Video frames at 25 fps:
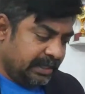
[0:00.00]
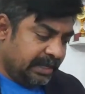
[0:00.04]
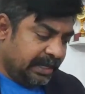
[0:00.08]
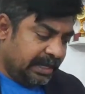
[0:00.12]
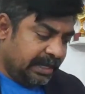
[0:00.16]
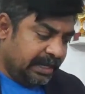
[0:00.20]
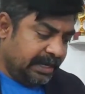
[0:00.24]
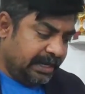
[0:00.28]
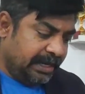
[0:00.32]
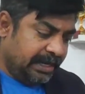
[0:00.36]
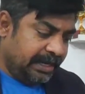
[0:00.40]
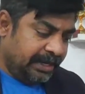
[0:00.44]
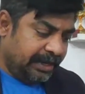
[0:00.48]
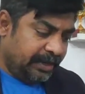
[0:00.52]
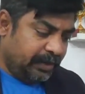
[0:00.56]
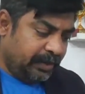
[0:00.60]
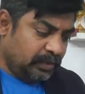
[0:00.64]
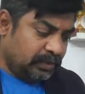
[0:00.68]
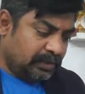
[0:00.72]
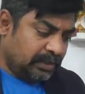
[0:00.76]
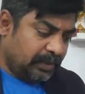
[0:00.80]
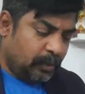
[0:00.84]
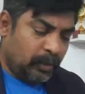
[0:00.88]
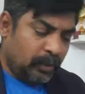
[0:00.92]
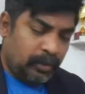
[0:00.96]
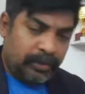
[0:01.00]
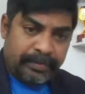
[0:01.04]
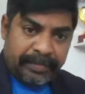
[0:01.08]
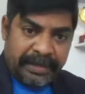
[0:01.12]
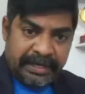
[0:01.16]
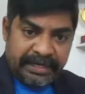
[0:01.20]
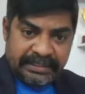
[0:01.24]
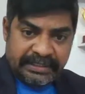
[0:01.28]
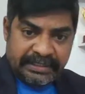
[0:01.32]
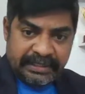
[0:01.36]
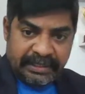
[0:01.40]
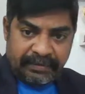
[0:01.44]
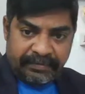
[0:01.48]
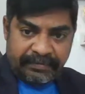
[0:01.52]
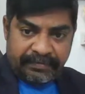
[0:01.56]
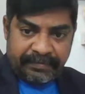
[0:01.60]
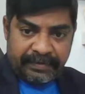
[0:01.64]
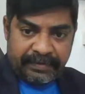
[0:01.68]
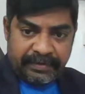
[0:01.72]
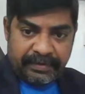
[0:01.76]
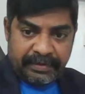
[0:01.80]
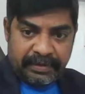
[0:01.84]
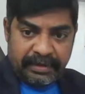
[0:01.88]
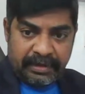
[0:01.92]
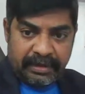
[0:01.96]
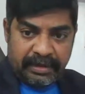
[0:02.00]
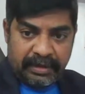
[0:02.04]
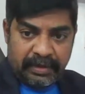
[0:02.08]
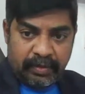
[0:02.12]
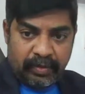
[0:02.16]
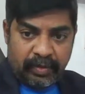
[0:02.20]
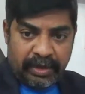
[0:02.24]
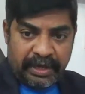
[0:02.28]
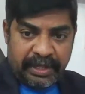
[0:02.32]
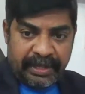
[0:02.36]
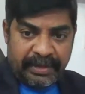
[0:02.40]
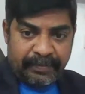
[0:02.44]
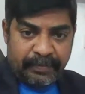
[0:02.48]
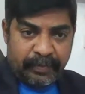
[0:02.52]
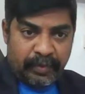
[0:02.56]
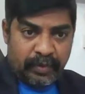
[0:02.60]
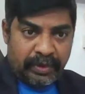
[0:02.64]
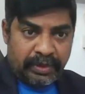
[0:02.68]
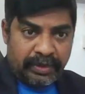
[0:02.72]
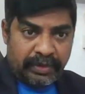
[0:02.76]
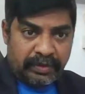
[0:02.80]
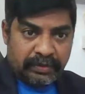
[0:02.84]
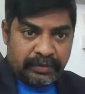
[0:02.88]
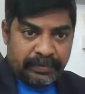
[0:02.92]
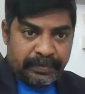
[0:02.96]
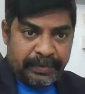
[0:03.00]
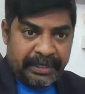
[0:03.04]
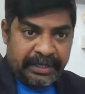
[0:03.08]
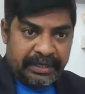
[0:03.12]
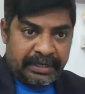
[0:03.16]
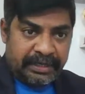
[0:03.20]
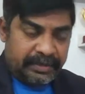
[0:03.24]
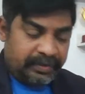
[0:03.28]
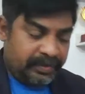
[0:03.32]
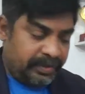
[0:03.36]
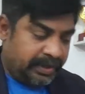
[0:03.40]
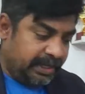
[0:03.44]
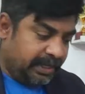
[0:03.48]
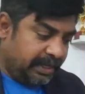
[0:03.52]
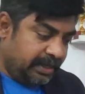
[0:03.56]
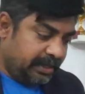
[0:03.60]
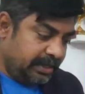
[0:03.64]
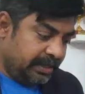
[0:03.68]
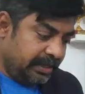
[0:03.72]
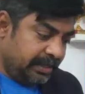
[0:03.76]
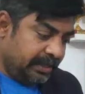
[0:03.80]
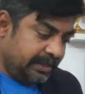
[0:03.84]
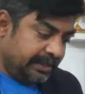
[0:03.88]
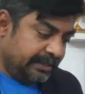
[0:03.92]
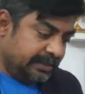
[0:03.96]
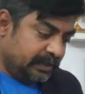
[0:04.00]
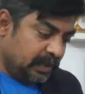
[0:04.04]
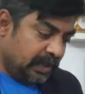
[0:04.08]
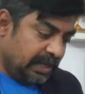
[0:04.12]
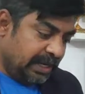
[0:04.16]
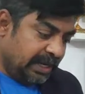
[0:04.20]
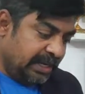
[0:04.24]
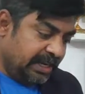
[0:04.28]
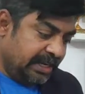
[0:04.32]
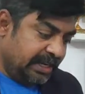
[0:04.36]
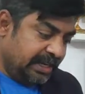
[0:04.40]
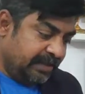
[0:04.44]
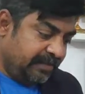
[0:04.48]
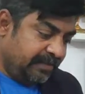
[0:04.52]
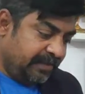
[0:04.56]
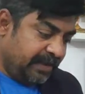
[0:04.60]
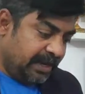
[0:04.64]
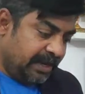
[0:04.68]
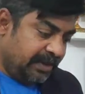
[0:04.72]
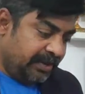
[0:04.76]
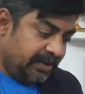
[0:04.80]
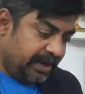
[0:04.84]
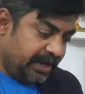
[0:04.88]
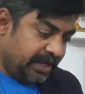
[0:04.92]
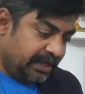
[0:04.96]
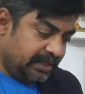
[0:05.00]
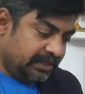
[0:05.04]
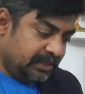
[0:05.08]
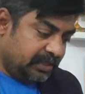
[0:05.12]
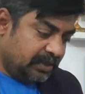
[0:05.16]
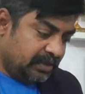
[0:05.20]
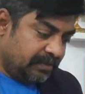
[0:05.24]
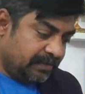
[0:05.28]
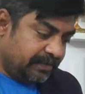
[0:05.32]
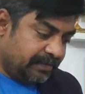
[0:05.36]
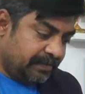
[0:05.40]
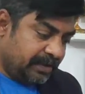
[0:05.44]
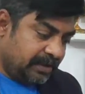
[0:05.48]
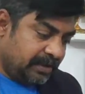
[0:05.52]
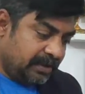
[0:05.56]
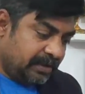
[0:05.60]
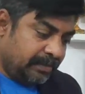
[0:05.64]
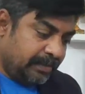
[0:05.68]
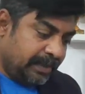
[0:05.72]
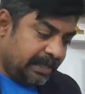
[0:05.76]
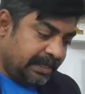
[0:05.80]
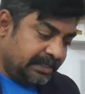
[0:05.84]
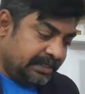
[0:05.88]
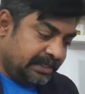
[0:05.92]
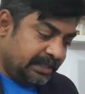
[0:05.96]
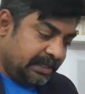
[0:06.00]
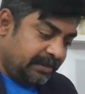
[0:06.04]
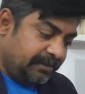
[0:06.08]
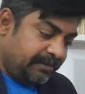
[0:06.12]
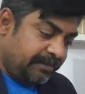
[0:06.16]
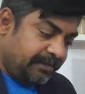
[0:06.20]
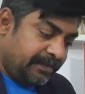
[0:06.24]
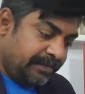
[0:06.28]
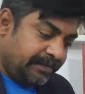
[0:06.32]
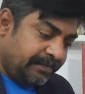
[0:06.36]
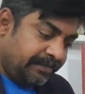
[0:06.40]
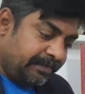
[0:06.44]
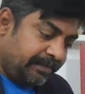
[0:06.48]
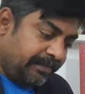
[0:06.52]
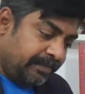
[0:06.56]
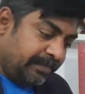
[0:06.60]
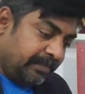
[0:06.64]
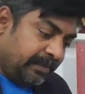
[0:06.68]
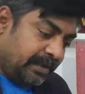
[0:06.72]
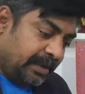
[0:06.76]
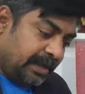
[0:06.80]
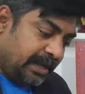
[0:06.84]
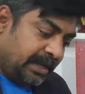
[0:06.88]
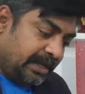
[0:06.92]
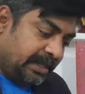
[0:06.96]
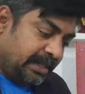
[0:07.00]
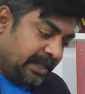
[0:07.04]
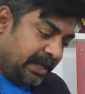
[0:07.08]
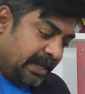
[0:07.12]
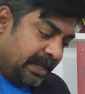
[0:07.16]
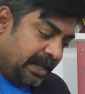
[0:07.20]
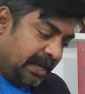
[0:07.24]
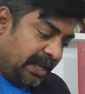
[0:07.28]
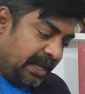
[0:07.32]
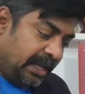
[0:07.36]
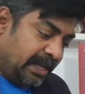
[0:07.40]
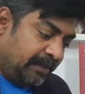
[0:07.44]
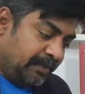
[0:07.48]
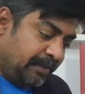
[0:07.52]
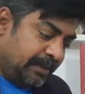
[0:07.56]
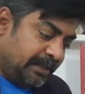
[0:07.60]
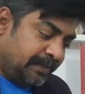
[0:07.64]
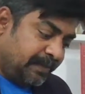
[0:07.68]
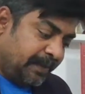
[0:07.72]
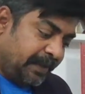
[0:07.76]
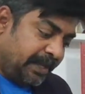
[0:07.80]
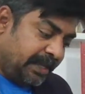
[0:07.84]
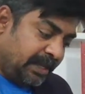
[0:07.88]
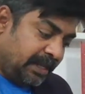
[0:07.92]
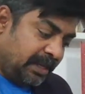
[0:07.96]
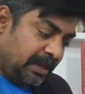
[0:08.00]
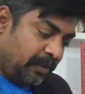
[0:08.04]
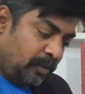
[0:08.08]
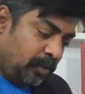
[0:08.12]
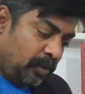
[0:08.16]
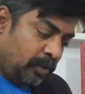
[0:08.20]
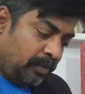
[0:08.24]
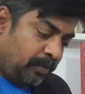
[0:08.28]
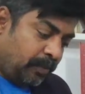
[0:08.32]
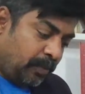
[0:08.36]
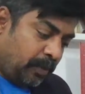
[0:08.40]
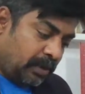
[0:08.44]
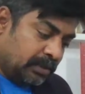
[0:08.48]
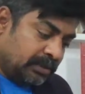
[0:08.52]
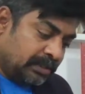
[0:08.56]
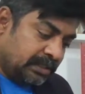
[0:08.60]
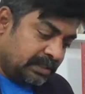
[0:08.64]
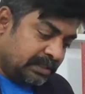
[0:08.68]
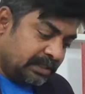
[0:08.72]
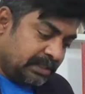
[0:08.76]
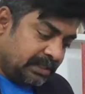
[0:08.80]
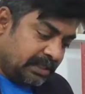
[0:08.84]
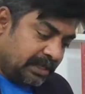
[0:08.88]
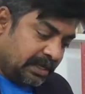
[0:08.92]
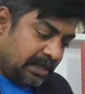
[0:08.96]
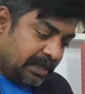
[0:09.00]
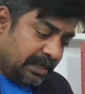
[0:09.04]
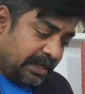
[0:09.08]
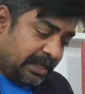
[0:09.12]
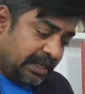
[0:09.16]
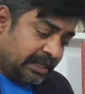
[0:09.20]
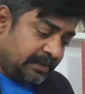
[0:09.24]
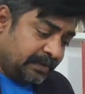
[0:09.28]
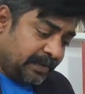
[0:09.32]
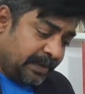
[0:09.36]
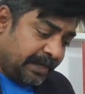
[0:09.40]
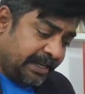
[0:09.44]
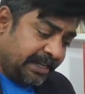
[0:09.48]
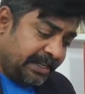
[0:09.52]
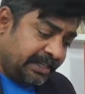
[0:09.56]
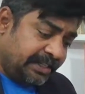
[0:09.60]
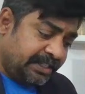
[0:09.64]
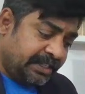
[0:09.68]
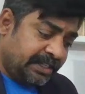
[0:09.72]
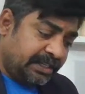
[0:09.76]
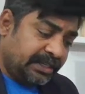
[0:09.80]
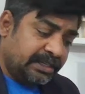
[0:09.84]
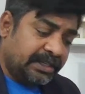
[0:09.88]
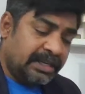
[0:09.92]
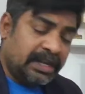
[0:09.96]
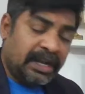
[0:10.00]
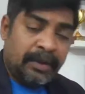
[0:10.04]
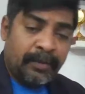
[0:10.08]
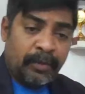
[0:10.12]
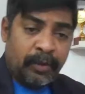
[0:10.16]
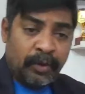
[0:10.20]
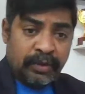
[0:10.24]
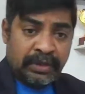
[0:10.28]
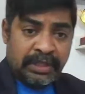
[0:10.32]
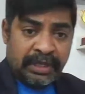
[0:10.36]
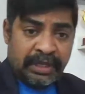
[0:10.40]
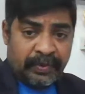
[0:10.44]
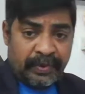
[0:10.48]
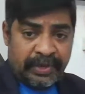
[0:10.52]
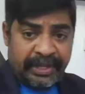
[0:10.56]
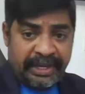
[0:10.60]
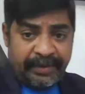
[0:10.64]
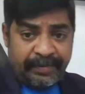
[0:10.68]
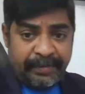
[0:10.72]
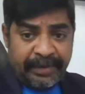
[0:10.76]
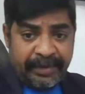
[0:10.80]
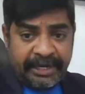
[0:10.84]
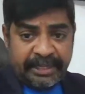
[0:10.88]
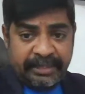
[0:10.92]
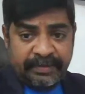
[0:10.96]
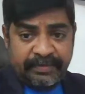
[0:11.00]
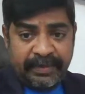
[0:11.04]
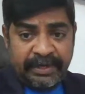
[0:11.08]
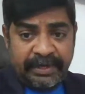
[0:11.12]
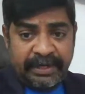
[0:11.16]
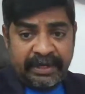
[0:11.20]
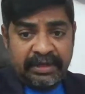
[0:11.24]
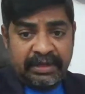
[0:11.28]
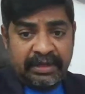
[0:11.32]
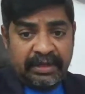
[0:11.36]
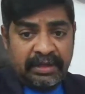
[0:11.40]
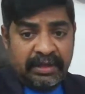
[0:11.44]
I'll introduce about myself, what I'm going to speak today. So I'll give an introduction of myself, and then I'll be speaking about process explanation about the query management,